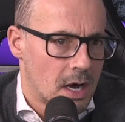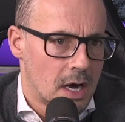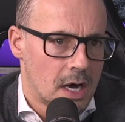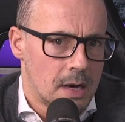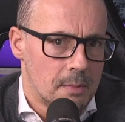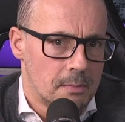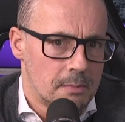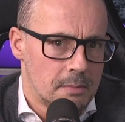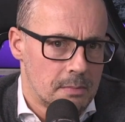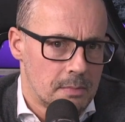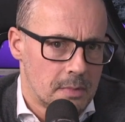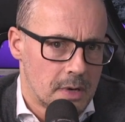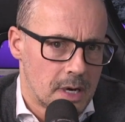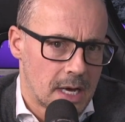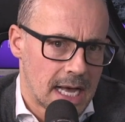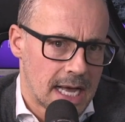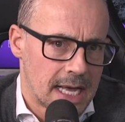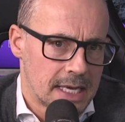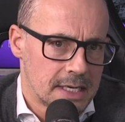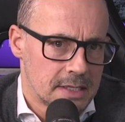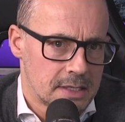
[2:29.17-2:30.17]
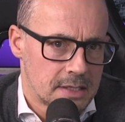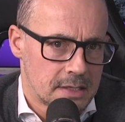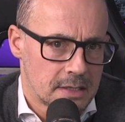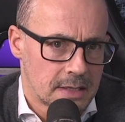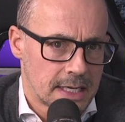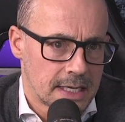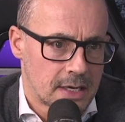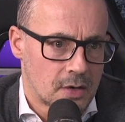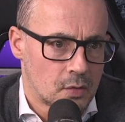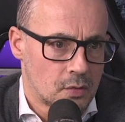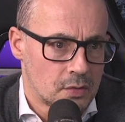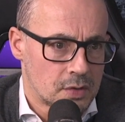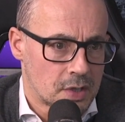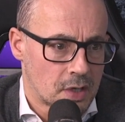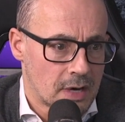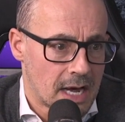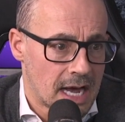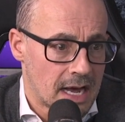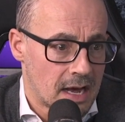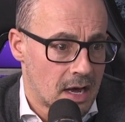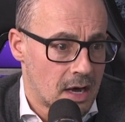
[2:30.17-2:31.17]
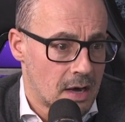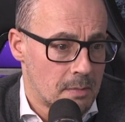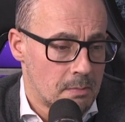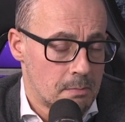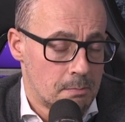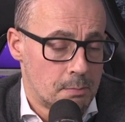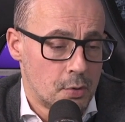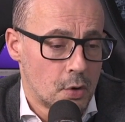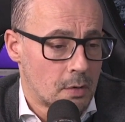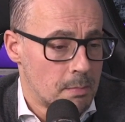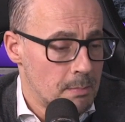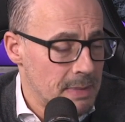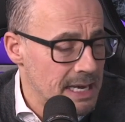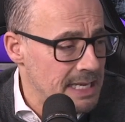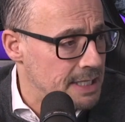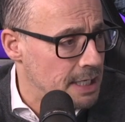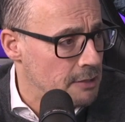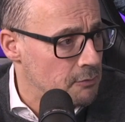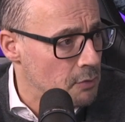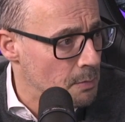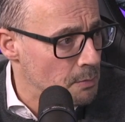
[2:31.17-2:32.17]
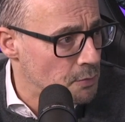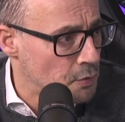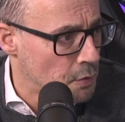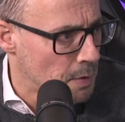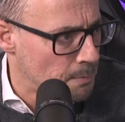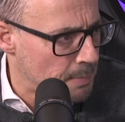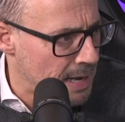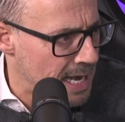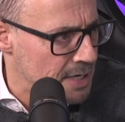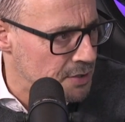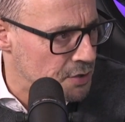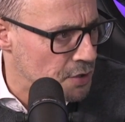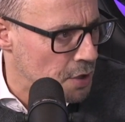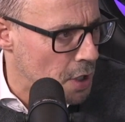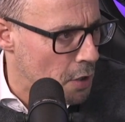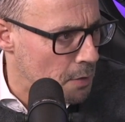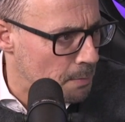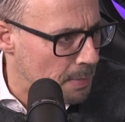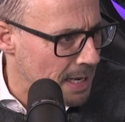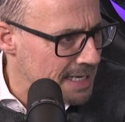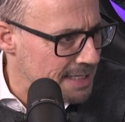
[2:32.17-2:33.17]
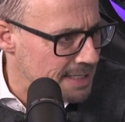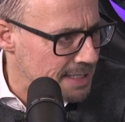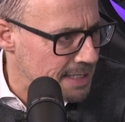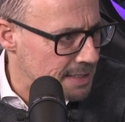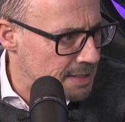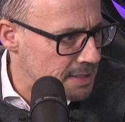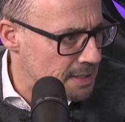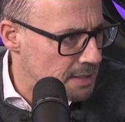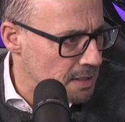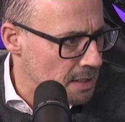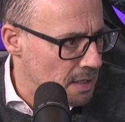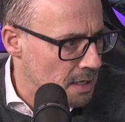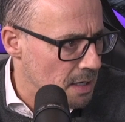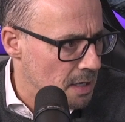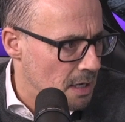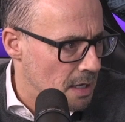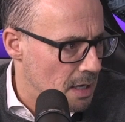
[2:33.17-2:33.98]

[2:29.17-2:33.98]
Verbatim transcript: Um, and they can also um, book meeting rooms on a pay-as-you-go basis.